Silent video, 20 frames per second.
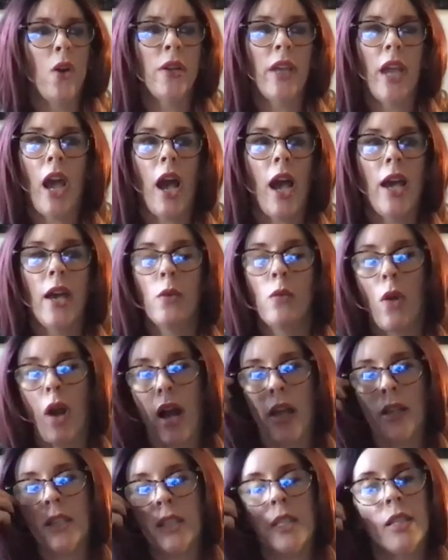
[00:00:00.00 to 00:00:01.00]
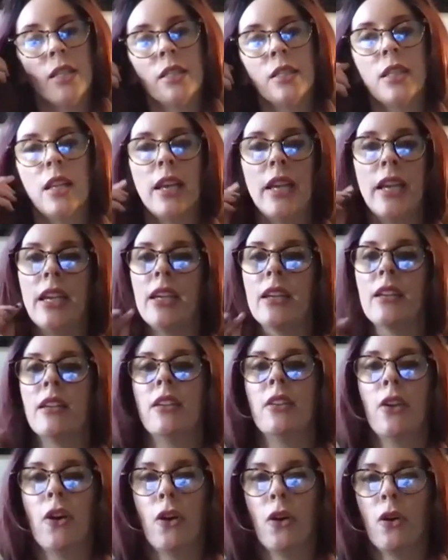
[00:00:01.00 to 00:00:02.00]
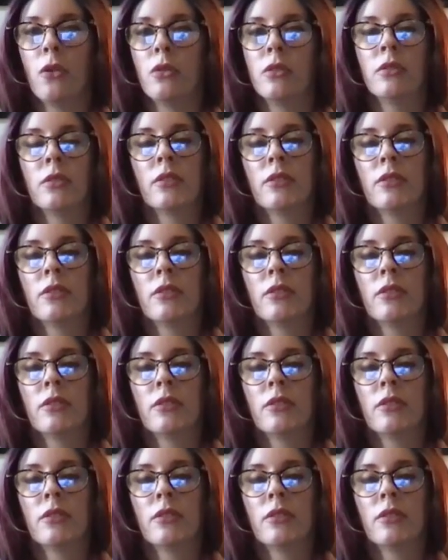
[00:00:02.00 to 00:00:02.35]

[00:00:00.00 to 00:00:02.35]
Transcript: "Oh yeah, I had watched this like you know